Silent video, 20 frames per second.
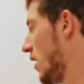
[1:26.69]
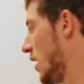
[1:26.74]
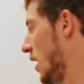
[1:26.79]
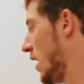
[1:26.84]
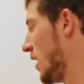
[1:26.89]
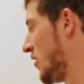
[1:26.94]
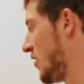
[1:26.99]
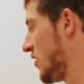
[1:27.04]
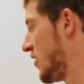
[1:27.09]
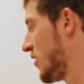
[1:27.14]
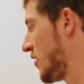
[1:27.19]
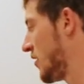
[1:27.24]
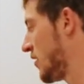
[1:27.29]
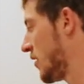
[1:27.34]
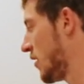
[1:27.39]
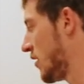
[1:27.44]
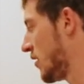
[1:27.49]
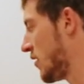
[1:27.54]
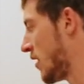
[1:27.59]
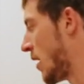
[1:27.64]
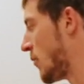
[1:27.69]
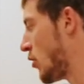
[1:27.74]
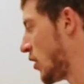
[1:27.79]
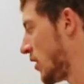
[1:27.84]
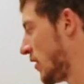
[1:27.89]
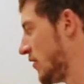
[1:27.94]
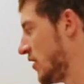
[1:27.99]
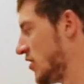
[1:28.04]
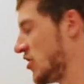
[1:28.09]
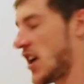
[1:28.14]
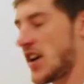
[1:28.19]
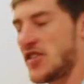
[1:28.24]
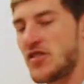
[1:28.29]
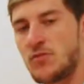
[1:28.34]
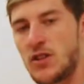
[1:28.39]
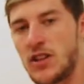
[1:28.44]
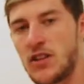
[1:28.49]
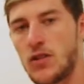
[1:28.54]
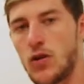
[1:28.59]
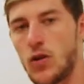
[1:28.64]
It's somewhat of a
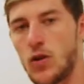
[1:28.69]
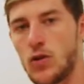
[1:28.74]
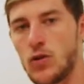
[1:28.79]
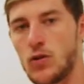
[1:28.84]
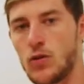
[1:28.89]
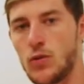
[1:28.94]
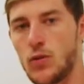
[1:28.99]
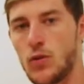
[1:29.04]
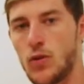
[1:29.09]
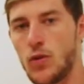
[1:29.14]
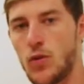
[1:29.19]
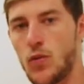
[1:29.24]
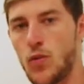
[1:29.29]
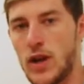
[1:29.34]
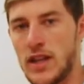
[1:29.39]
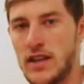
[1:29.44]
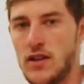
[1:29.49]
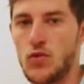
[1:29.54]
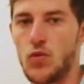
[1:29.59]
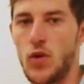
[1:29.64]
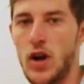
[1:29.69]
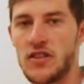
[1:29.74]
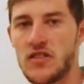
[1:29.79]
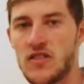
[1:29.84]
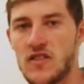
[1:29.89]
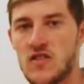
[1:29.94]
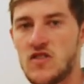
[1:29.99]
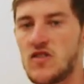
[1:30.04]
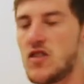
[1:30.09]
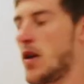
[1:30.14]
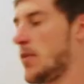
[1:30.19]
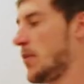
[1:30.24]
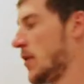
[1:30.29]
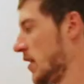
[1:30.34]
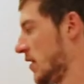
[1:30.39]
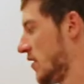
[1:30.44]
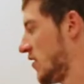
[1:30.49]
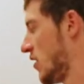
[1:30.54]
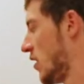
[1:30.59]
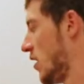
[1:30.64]
judgment call when you want to stop
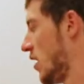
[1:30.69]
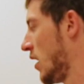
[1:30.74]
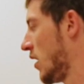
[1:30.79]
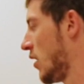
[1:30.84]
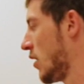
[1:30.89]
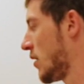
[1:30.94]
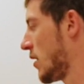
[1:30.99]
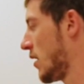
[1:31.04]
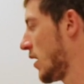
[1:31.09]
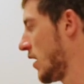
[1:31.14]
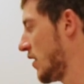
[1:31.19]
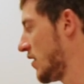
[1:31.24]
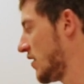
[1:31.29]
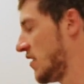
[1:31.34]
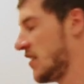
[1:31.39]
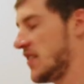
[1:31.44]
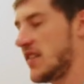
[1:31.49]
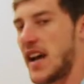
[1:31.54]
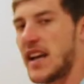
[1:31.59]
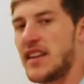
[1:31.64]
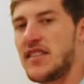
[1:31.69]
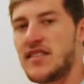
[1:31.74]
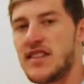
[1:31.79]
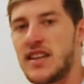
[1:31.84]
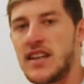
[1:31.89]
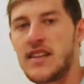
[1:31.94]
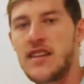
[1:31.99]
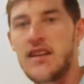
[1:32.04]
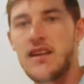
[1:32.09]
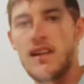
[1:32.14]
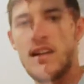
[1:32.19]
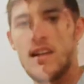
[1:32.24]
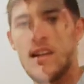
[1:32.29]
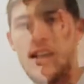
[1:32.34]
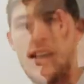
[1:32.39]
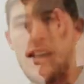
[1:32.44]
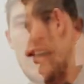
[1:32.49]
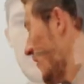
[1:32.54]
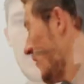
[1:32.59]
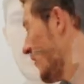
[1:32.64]
it, so a good thing is to taste it. So
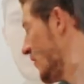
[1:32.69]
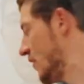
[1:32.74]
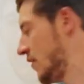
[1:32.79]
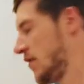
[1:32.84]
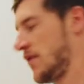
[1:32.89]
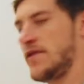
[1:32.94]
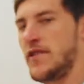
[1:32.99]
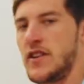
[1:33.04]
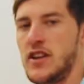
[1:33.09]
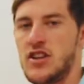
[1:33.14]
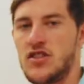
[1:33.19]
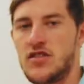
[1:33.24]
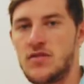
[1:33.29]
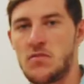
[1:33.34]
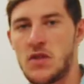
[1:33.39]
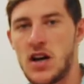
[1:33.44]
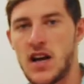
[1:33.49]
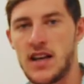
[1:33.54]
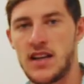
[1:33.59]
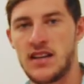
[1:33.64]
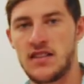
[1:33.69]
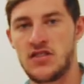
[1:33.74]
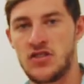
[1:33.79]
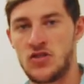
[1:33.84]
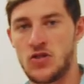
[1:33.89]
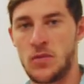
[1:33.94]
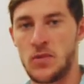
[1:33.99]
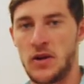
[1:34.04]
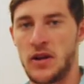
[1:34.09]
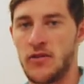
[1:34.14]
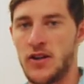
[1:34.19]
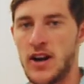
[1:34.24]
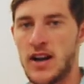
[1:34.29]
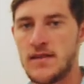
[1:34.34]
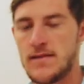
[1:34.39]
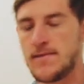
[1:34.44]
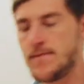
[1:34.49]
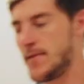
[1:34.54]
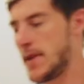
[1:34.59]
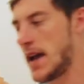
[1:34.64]
I've finished my stripping
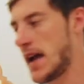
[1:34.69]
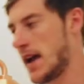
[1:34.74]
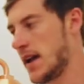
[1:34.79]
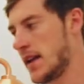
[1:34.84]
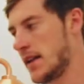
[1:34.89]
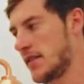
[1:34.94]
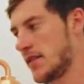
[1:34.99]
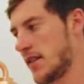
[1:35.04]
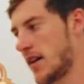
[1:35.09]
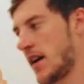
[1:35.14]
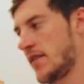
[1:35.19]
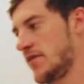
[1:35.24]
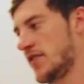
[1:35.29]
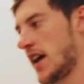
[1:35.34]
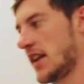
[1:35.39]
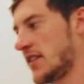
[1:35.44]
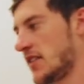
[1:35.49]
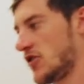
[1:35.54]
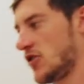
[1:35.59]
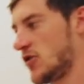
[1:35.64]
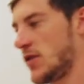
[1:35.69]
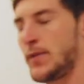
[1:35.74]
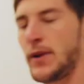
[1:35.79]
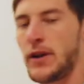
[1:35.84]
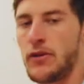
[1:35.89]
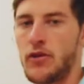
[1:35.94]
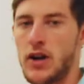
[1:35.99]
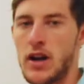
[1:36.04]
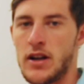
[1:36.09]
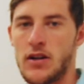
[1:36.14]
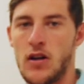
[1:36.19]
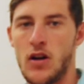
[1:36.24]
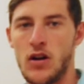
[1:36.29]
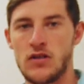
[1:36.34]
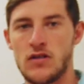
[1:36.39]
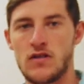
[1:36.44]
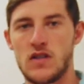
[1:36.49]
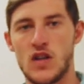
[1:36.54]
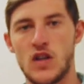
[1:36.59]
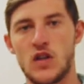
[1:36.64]
run, and I've done a stripping run
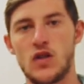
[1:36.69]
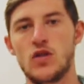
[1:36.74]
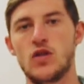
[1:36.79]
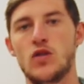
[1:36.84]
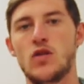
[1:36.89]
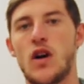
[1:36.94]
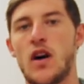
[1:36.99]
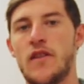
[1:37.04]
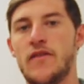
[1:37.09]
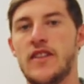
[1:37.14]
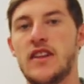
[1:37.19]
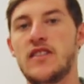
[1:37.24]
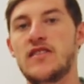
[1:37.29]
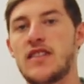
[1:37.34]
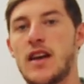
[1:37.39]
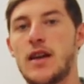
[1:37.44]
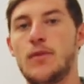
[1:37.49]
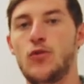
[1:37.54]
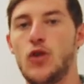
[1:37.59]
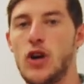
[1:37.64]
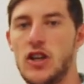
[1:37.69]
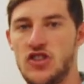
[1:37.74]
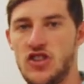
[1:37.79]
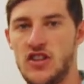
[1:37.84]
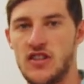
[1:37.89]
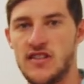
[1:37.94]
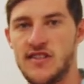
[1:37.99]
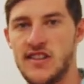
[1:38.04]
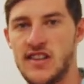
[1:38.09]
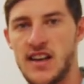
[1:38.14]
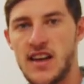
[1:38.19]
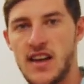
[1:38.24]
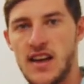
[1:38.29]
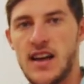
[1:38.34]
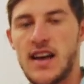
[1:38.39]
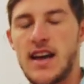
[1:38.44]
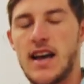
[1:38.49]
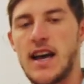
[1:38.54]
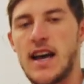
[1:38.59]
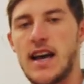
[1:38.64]
on 2 of the same washes,
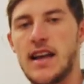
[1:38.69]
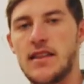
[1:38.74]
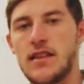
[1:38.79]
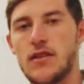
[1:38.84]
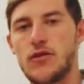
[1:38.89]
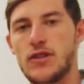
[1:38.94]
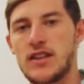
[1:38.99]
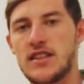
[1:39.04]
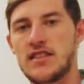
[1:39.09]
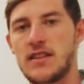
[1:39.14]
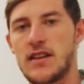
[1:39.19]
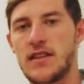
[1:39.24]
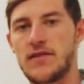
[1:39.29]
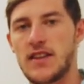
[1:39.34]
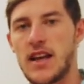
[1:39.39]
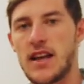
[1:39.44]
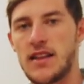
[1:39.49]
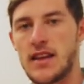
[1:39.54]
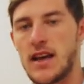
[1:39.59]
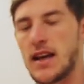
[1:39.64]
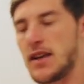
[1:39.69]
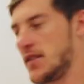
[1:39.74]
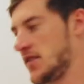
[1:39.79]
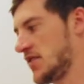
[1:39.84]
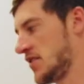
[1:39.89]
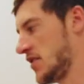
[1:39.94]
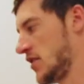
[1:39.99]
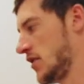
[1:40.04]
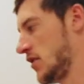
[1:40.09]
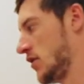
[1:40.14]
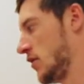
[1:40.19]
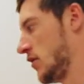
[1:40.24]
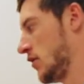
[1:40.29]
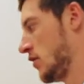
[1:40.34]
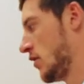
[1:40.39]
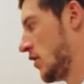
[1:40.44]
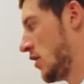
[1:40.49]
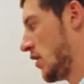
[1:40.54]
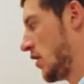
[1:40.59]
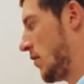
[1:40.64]
and the reason I've done that is to
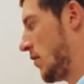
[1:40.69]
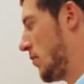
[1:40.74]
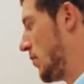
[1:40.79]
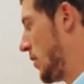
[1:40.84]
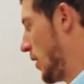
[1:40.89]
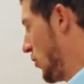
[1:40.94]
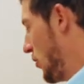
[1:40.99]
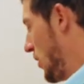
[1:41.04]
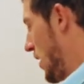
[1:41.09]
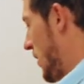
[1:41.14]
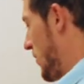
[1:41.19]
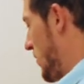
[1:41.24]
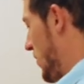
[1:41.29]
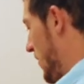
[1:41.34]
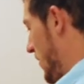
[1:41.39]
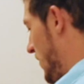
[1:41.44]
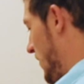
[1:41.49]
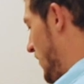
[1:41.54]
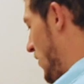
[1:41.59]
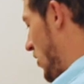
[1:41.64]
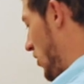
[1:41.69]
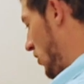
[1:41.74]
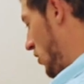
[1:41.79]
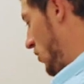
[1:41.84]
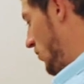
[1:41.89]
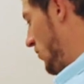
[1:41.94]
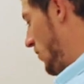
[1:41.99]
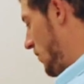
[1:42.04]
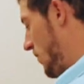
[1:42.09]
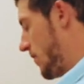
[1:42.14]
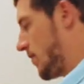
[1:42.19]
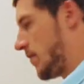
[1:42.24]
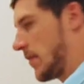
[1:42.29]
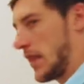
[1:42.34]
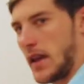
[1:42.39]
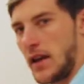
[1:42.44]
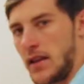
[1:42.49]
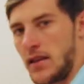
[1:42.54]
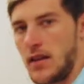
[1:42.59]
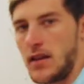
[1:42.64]
build up volume
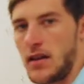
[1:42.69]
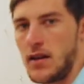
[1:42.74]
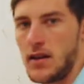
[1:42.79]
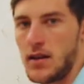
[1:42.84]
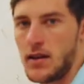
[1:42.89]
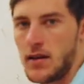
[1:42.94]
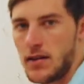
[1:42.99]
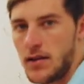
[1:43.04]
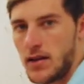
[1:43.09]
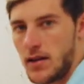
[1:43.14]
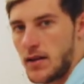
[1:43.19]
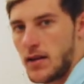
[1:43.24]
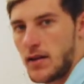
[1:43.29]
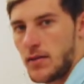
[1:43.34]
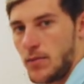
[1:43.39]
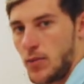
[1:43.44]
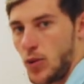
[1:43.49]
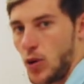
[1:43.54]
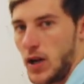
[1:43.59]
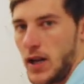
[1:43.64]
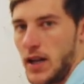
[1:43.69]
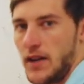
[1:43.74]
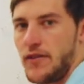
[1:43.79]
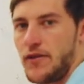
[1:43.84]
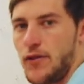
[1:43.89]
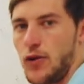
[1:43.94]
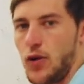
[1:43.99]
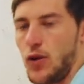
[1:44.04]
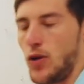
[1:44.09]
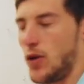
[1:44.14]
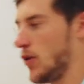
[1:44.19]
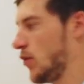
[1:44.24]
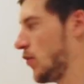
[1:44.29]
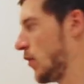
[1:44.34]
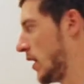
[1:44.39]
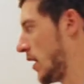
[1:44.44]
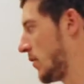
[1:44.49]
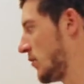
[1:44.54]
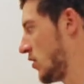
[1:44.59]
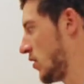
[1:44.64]
in the boiler for
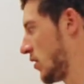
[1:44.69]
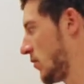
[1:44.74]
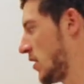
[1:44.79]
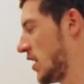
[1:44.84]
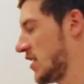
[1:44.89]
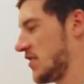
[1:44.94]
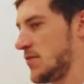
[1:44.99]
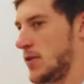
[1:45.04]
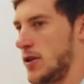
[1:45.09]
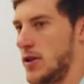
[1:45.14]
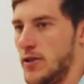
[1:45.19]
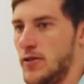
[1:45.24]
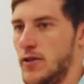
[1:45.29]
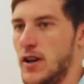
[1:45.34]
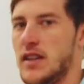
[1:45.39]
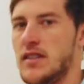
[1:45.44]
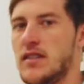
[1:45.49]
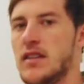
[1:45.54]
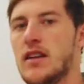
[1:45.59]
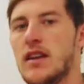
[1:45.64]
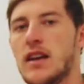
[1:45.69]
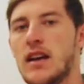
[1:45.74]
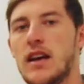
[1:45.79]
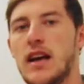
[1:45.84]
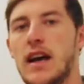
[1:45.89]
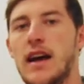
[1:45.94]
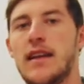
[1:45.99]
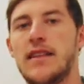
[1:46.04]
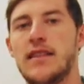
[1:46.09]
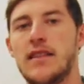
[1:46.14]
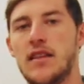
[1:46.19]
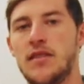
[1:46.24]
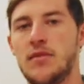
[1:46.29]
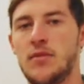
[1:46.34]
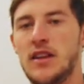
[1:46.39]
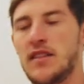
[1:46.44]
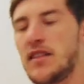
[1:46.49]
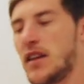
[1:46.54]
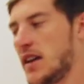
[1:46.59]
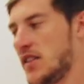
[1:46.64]
when I'm doing my spirit run, and this
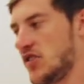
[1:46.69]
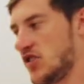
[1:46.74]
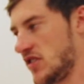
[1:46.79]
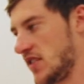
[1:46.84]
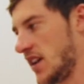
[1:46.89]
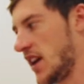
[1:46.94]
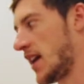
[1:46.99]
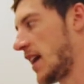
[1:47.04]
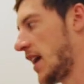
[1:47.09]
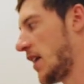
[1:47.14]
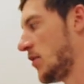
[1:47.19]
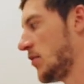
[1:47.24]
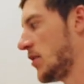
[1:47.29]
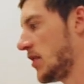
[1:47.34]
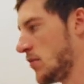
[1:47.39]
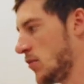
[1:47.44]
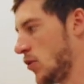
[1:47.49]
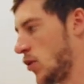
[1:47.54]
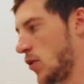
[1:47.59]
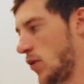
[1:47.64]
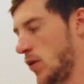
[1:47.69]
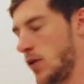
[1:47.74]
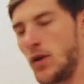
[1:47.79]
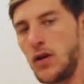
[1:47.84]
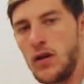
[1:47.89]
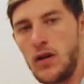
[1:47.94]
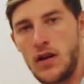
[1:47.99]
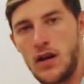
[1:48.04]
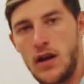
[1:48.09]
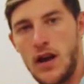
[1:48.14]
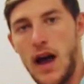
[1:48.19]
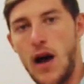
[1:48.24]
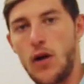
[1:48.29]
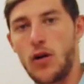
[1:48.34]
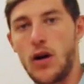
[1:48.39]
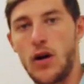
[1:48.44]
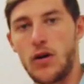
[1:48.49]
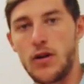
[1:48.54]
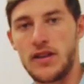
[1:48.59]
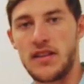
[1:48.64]
means I can just get out a bit more
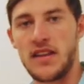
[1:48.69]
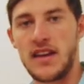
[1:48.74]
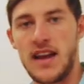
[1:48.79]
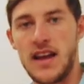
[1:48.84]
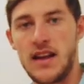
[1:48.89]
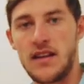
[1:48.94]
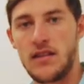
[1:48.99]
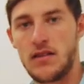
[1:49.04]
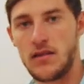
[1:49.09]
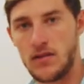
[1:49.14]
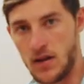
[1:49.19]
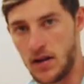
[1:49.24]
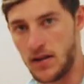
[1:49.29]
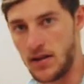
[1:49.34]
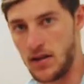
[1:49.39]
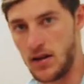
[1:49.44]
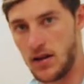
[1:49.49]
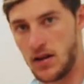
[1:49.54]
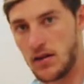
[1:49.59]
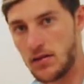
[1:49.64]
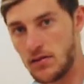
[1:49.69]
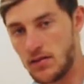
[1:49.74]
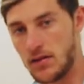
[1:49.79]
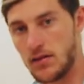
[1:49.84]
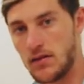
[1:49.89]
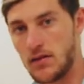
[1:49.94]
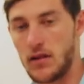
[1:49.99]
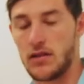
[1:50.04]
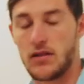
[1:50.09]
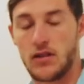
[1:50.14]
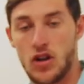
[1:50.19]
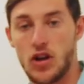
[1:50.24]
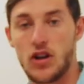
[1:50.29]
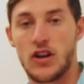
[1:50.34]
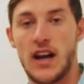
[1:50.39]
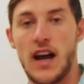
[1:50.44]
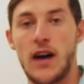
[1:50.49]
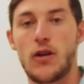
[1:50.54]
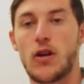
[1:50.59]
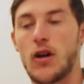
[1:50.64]
alcohol at the end, the good
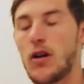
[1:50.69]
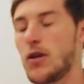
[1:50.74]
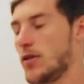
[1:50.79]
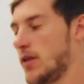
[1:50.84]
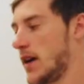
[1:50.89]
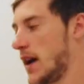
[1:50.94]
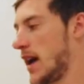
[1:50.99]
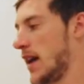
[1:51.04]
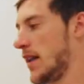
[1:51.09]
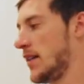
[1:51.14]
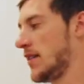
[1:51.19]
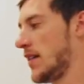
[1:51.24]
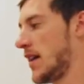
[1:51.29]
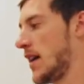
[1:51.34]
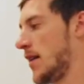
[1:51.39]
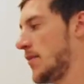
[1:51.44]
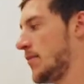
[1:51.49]
alcohol, and